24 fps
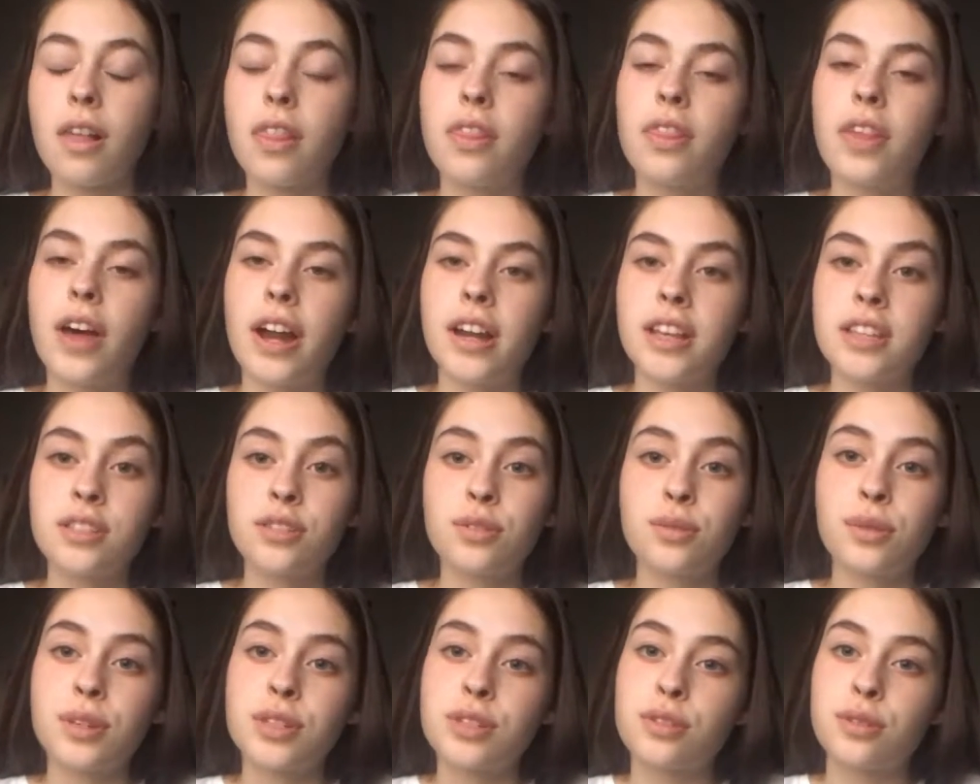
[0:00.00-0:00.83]
That is
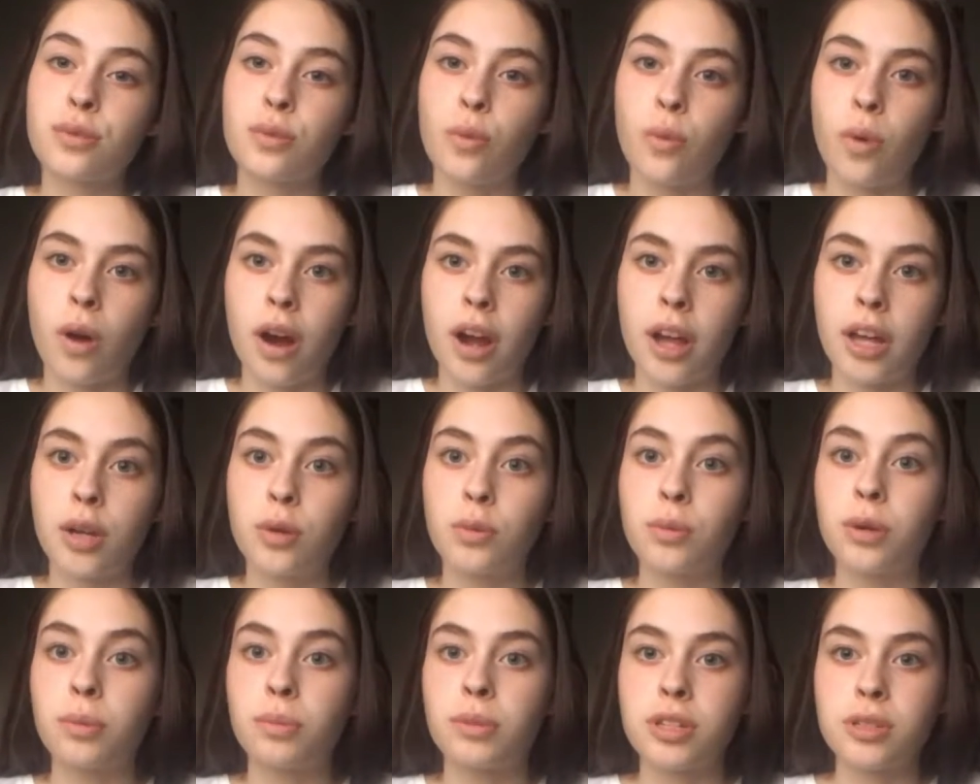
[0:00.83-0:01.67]
the reason why
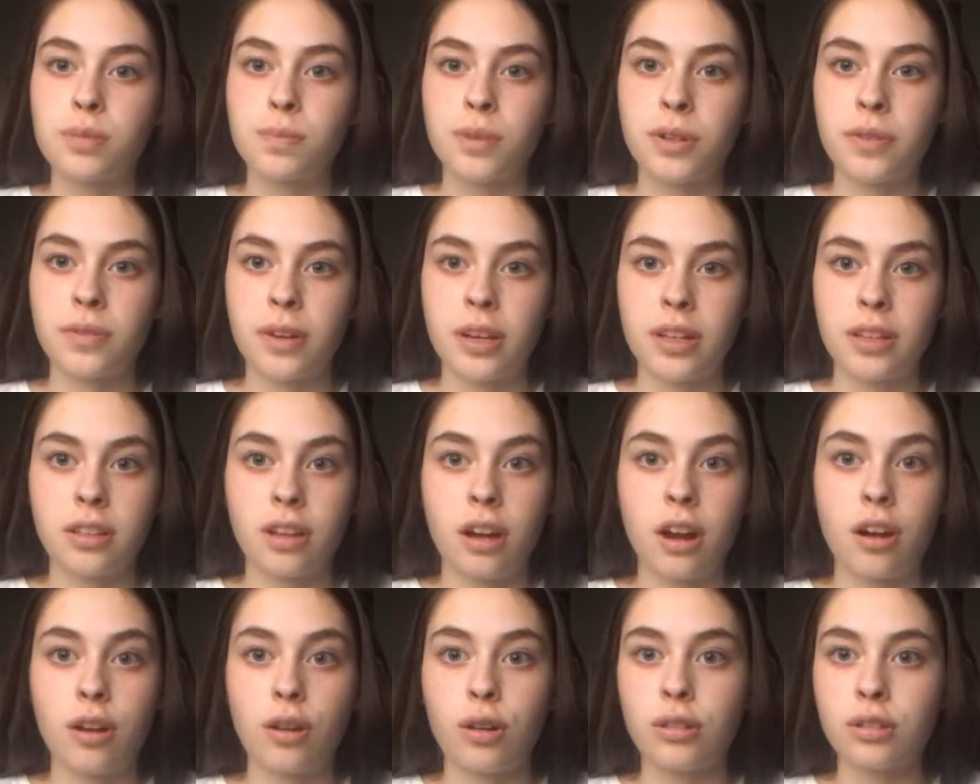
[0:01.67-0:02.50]
we must prevent
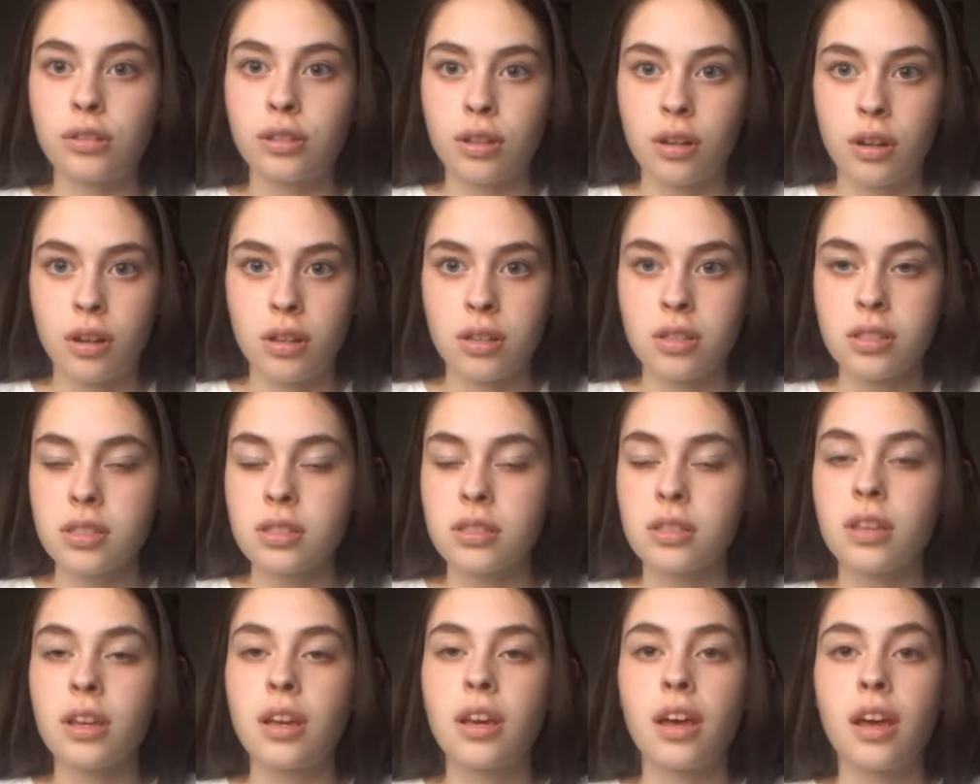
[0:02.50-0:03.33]
at all
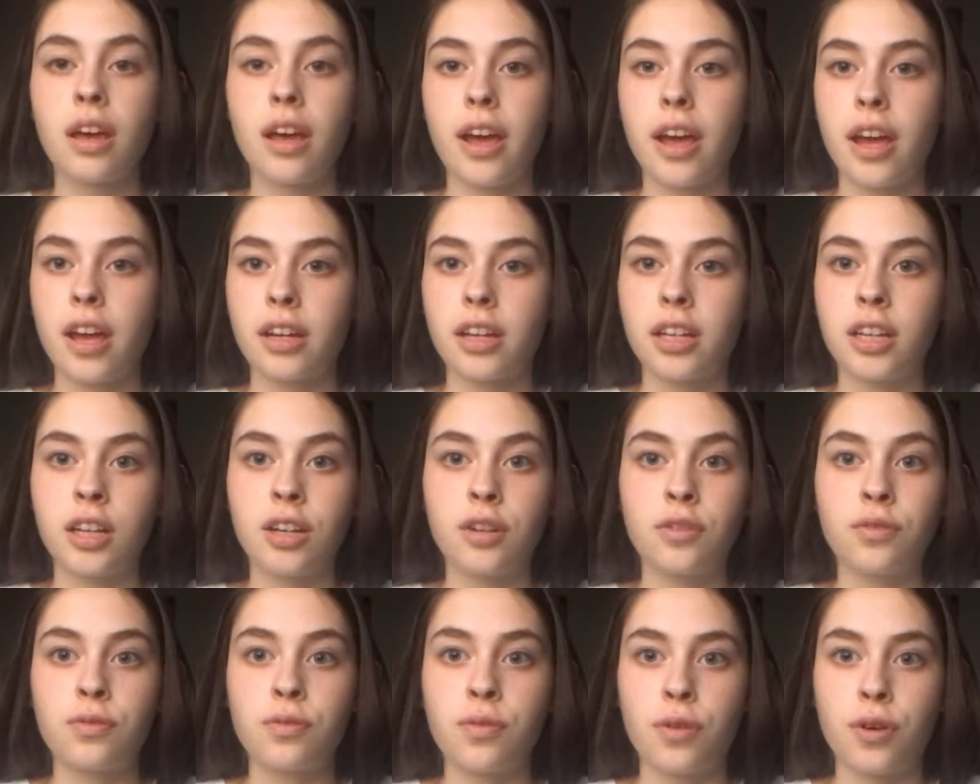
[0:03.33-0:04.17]
costs
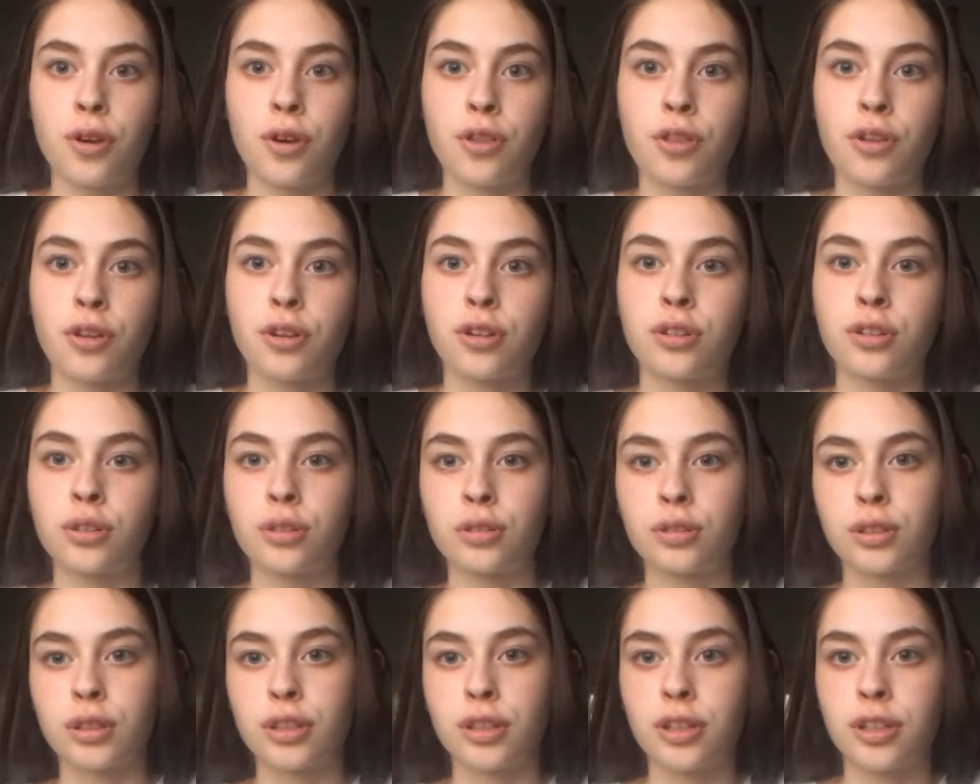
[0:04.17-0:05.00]
any further
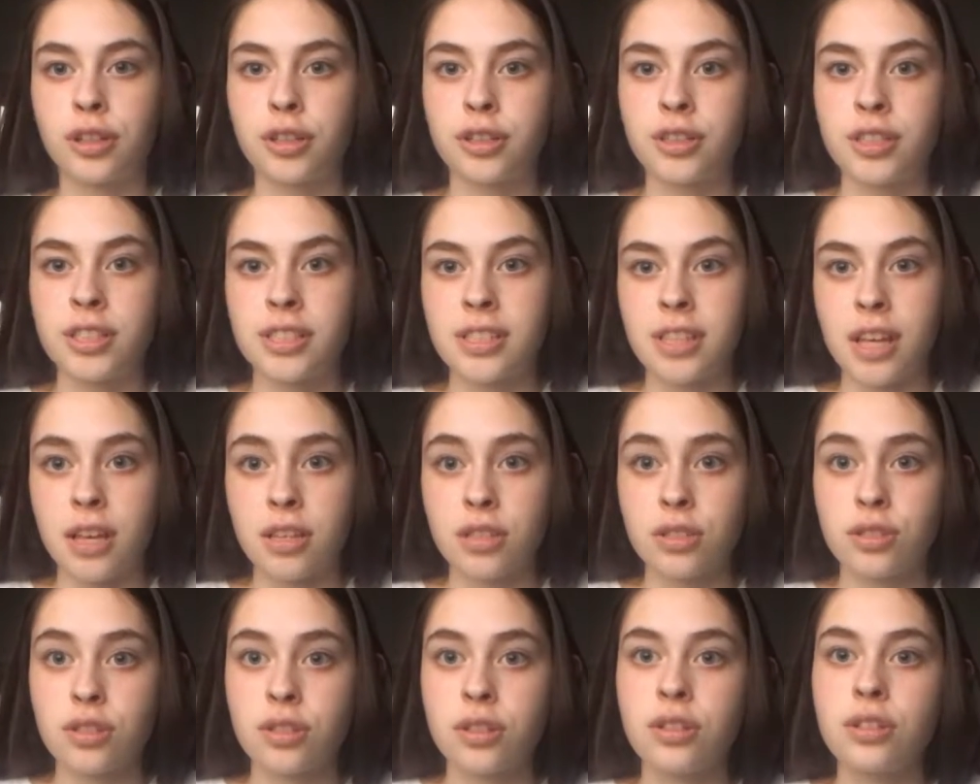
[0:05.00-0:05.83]
nuclear
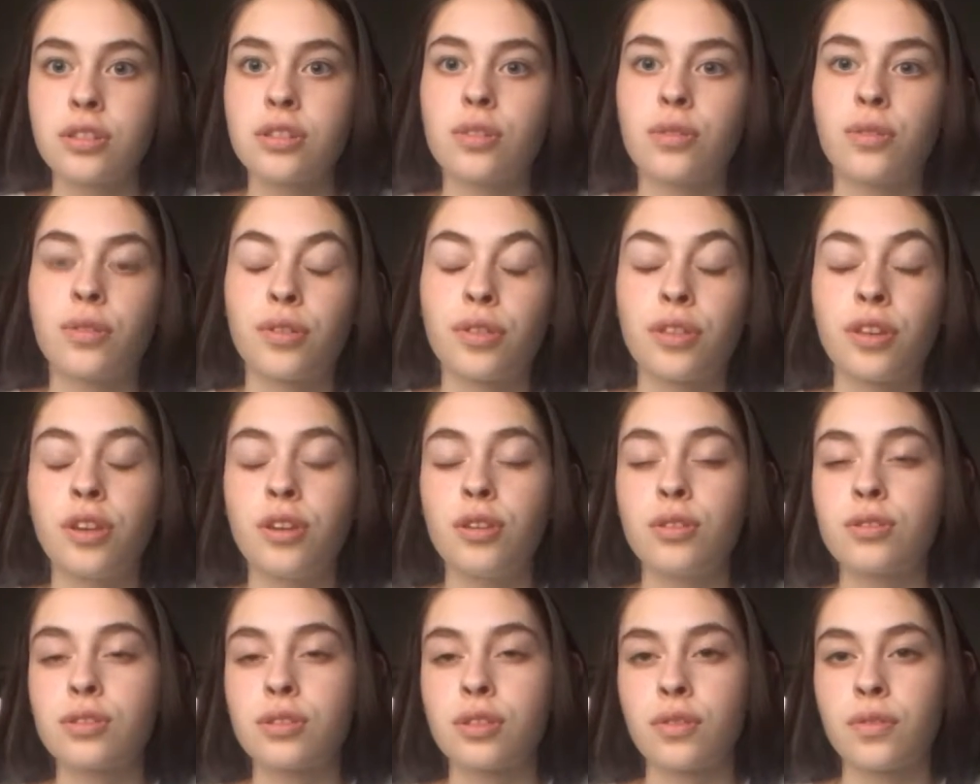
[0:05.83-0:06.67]
disasters or the
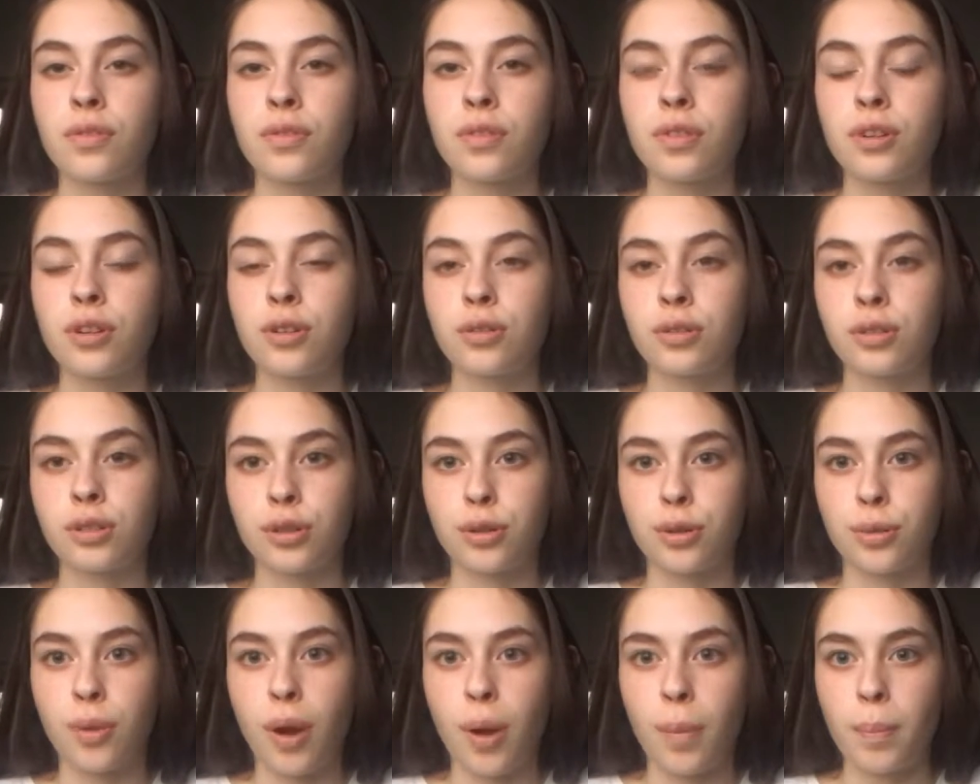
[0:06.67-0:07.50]
use of
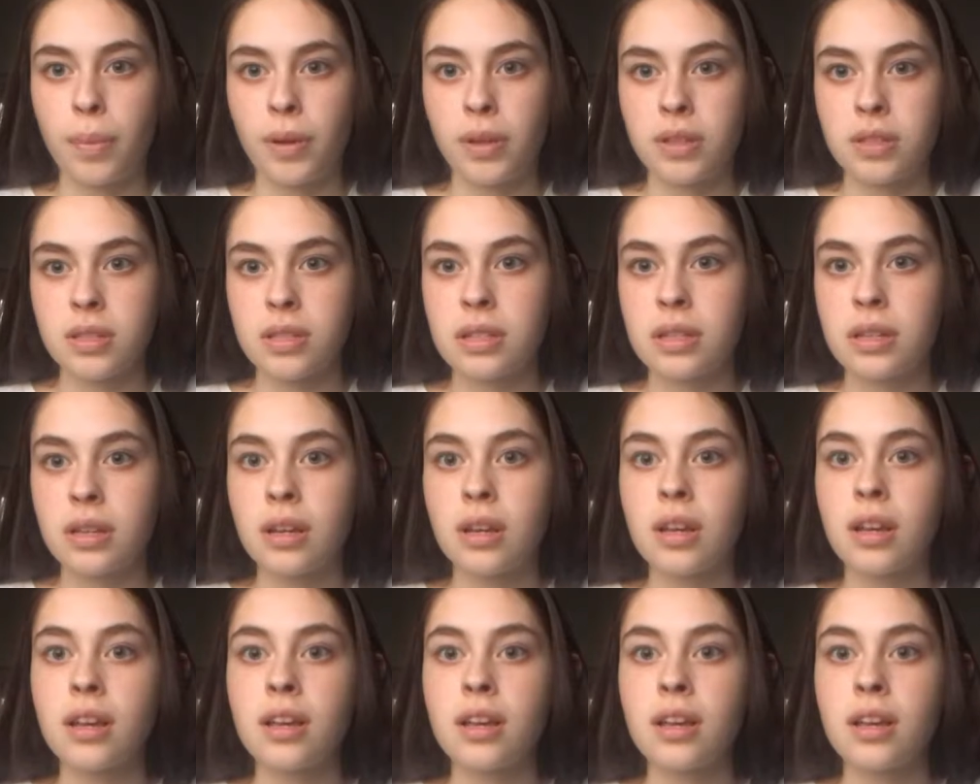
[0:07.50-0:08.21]
nuclear weapons,